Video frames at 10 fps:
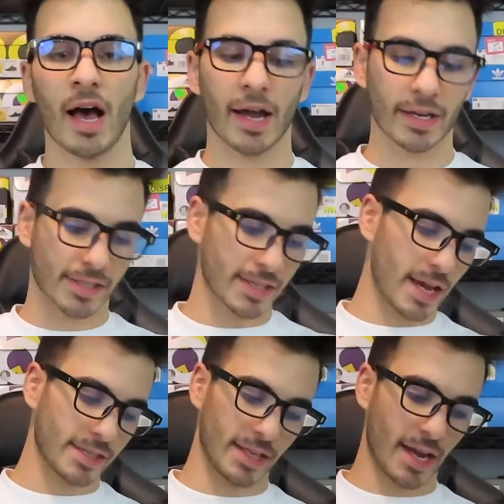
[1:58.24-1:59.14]
I got a
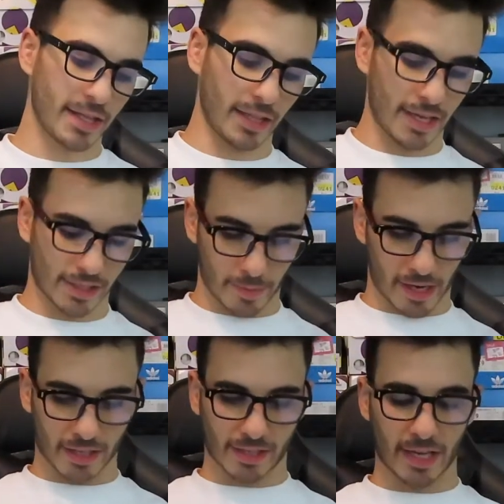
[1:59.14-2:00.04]
size 9. Last time I
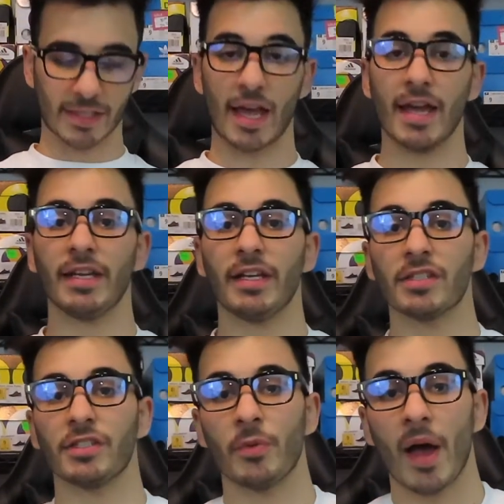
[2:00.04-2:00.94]
got a size 8. He
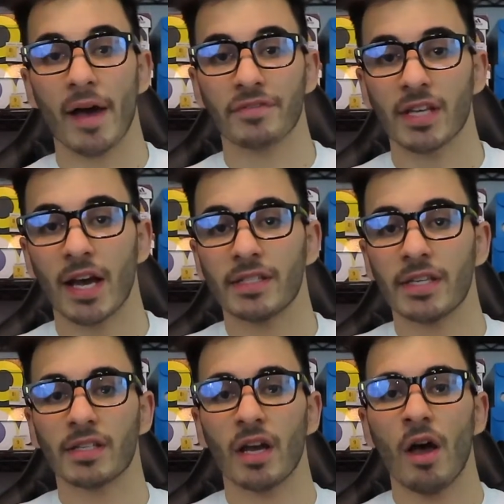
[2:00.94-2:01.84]
doesn't do half
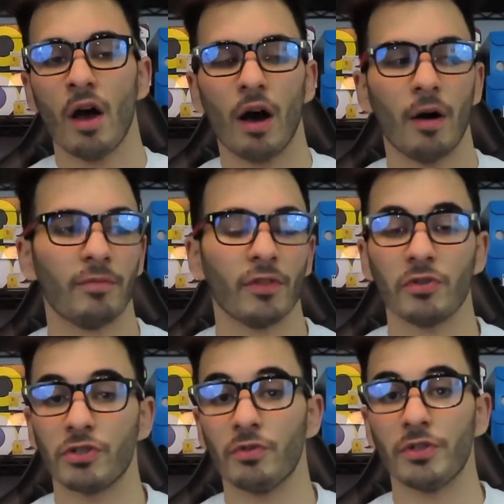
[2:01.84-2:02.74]
sizes. For those of you who